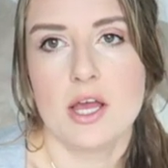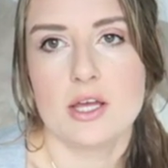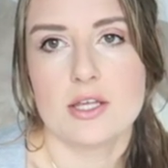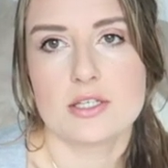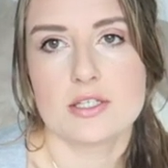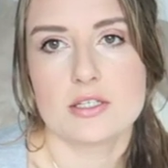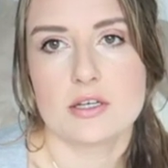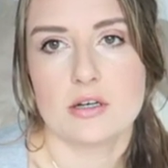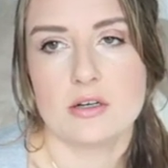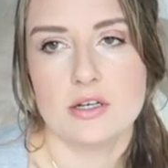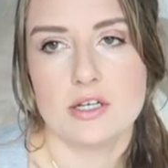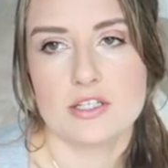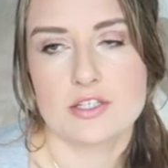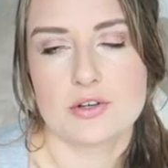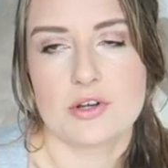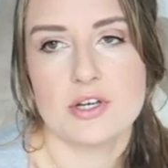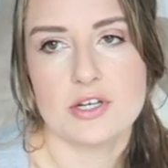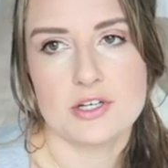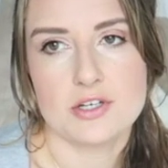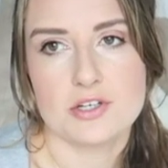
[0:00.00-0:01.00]
So it's
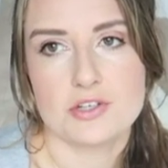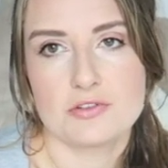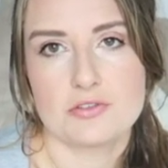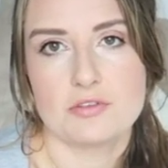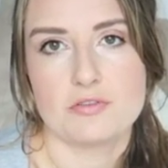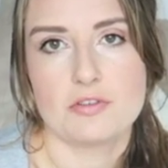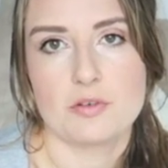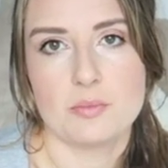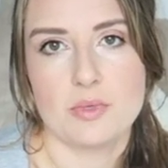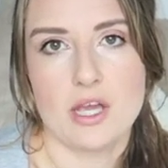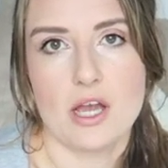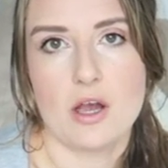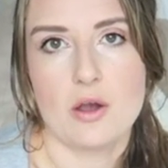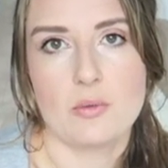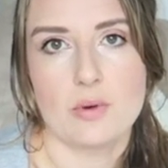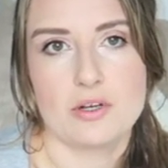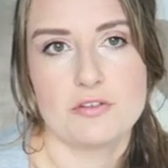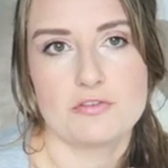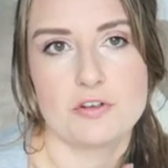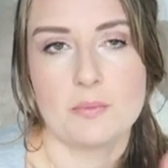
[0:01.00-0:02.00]
quite interesting for me how I
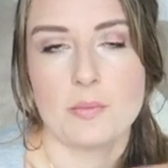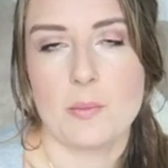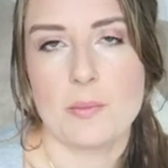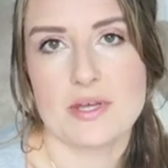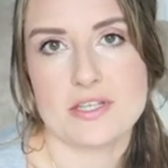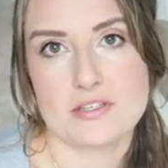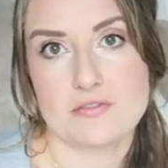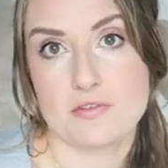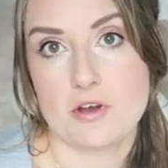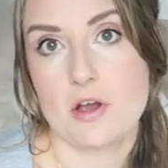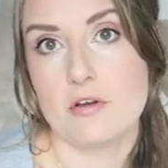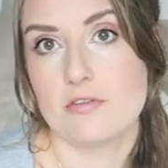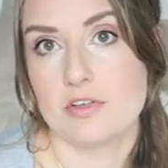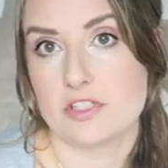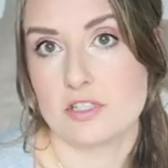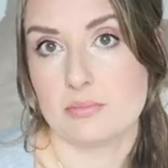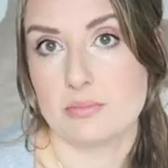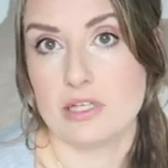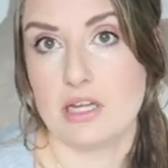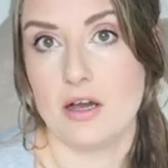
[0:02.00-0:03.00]
went from a massive
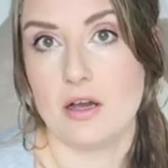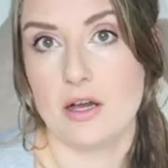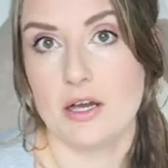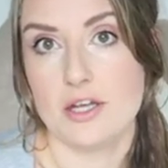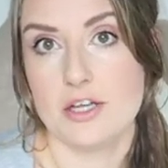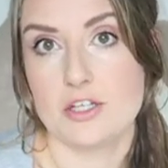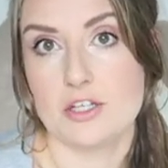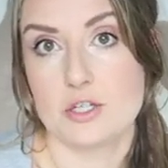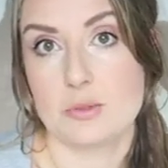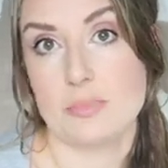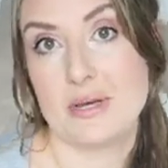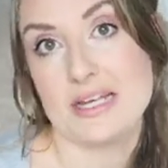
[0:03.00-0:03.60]
oversupply to